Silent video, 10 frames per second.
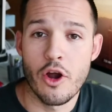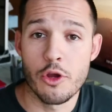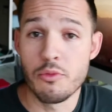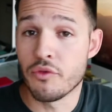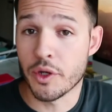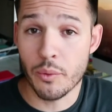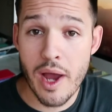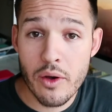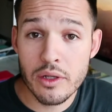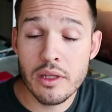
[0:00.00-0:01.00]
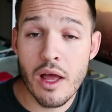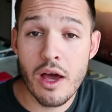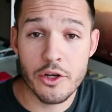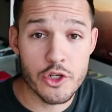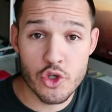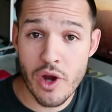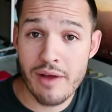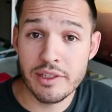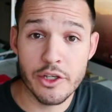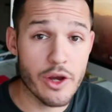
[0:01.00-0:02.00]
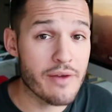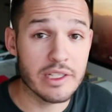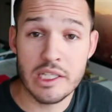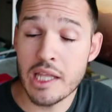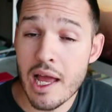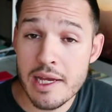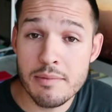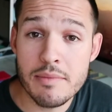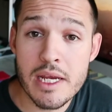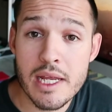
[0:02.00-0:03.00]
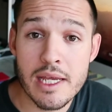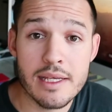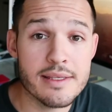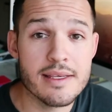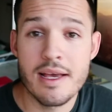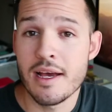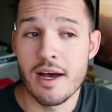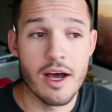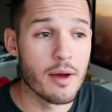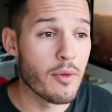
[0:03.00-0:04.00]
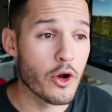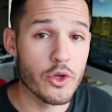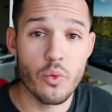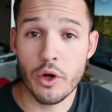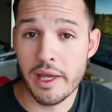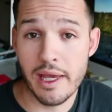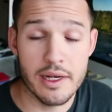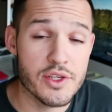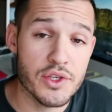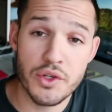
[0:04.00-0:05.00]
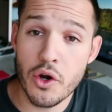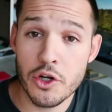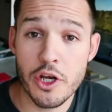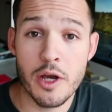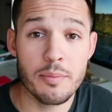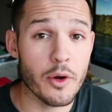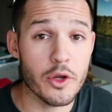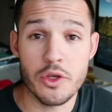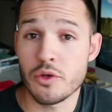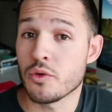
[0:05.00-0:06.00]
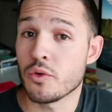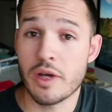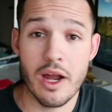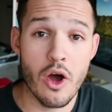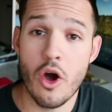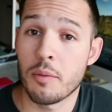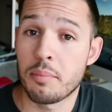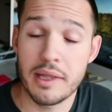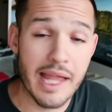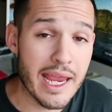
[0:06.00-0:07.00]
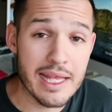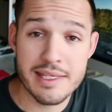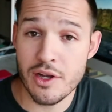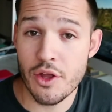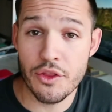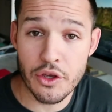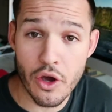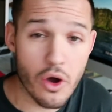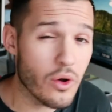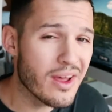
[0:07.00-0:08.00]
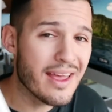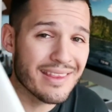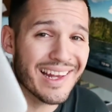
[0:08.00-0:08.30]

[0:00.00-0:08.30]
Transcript: Are you moving around a lot? Are you traveling? Are you having client meetings? Are you working at a startup? Are you kind of on planes and on the go?